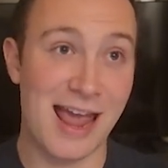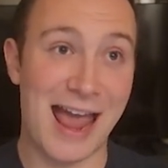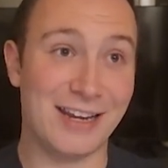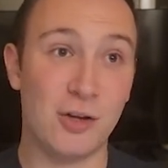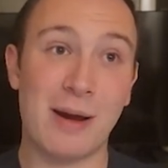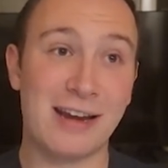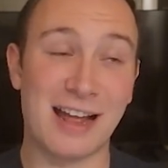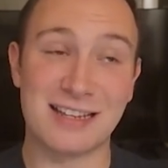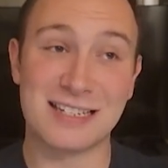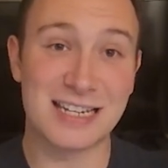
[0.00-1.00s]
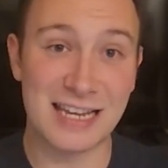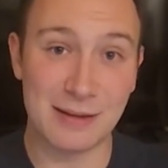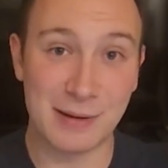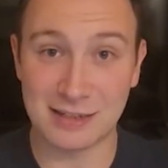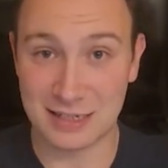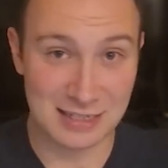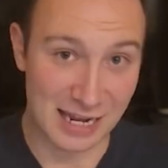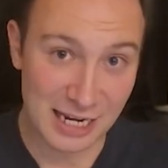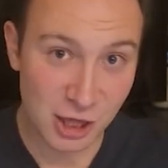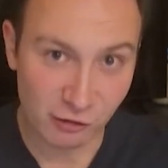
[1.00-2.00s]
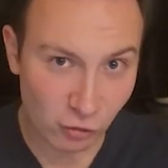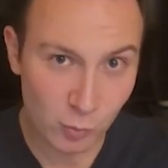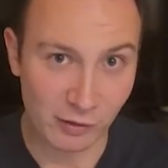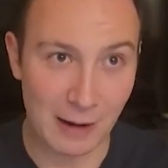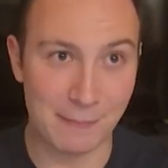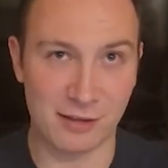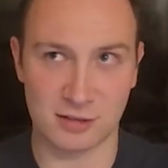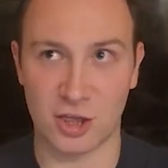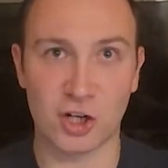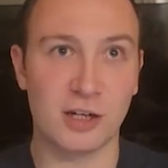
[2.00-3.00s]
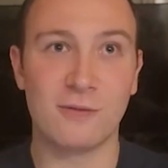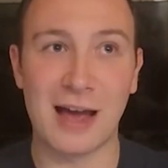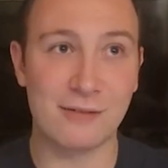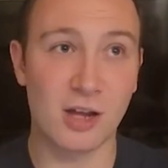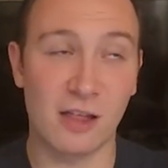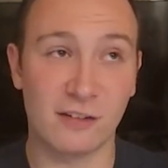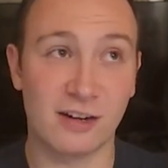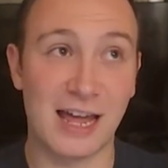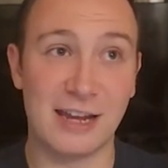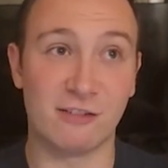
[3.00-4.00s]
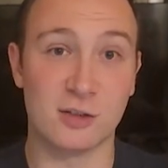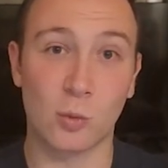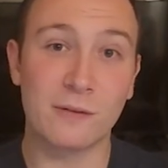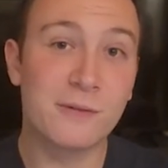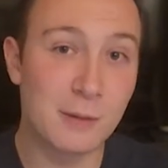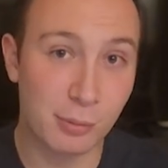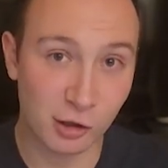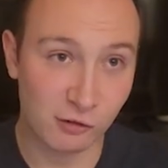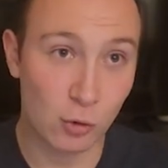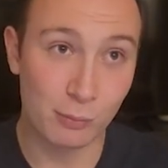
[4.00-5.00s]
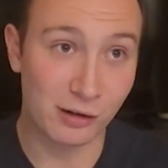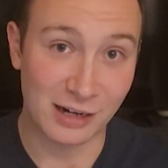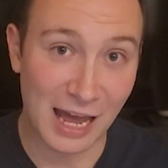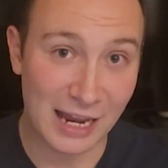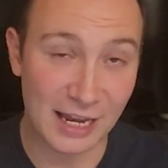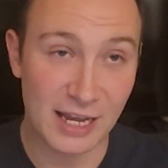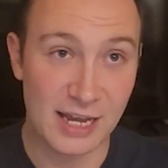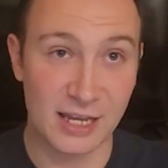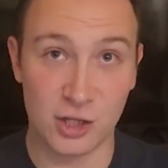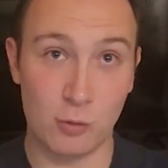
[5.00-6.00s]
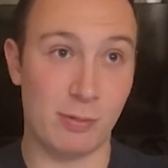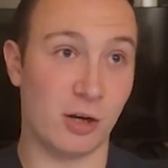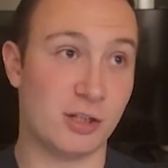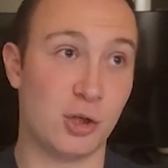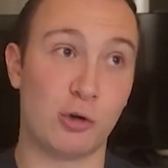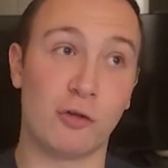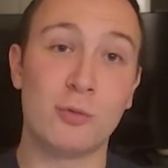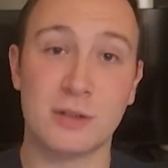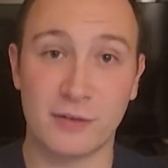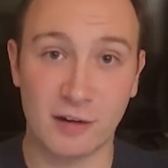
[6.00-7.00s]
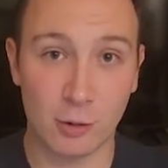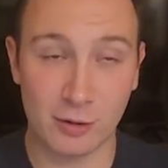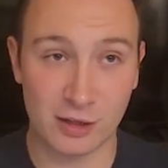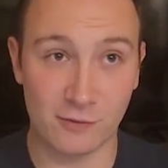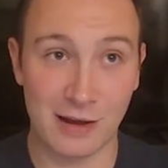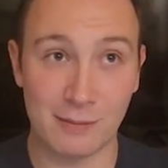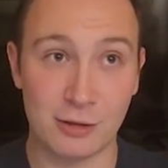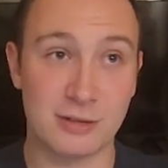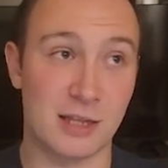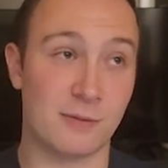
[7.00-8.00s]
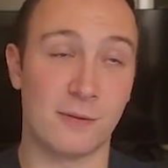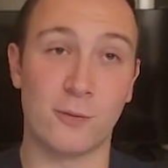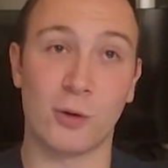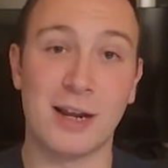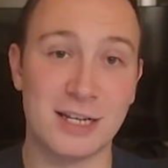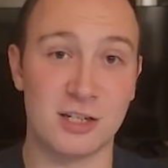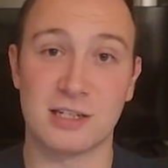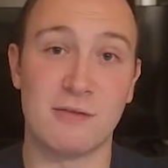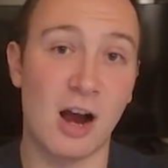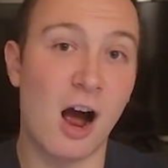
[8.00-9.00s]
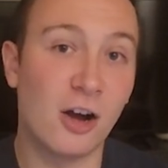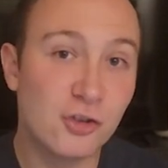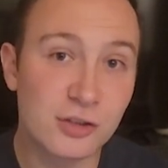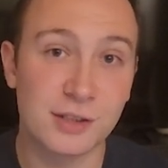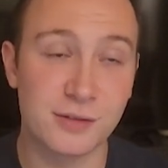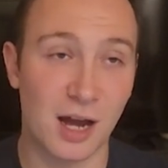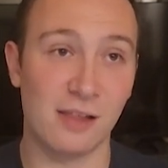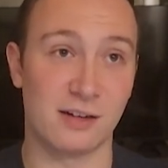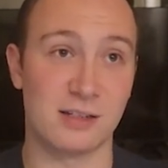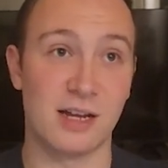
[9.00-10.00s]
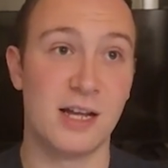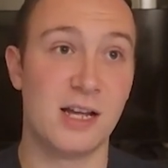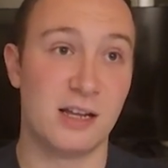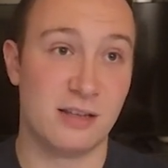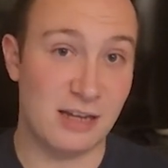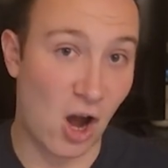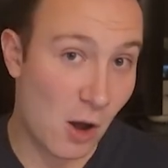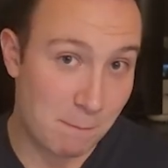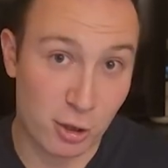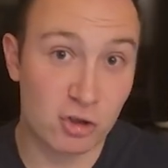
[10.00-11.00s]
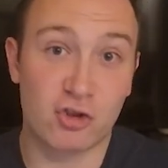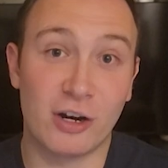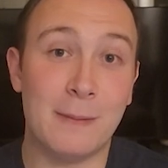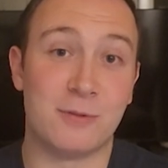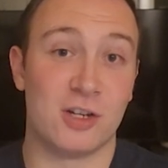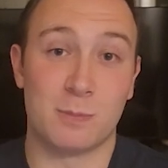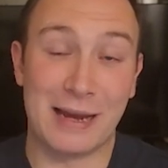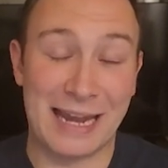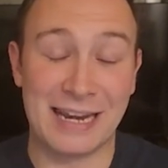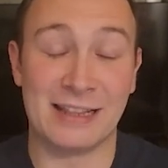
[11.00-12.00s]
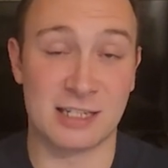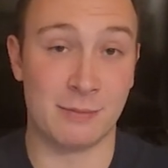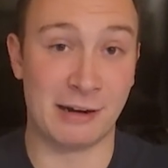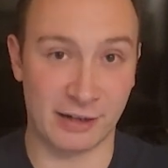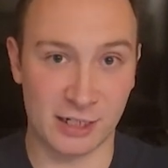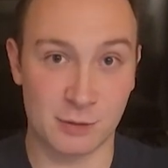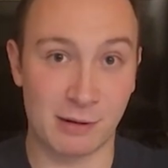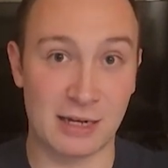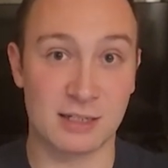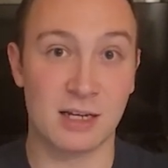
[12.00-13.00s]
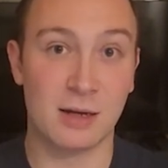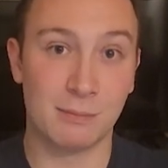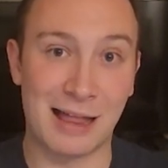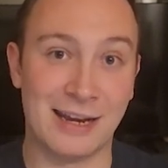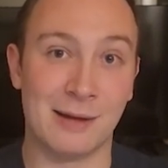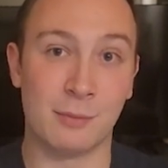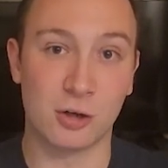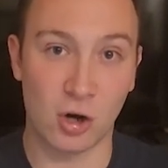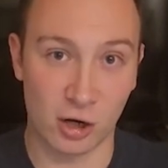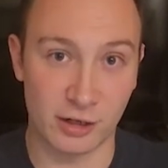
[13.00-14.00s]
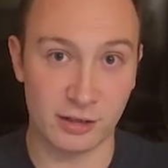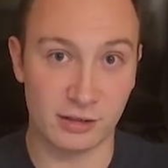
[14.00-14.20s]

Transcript: and you might not see, because it's not in the room rate, but there's a $35 a night resort fee per room per night, you book 2 rooms if you're going with your family, you stay there for 4 nights, you're saving hundreds of dollars per trip just by getting this American Express Platinum card.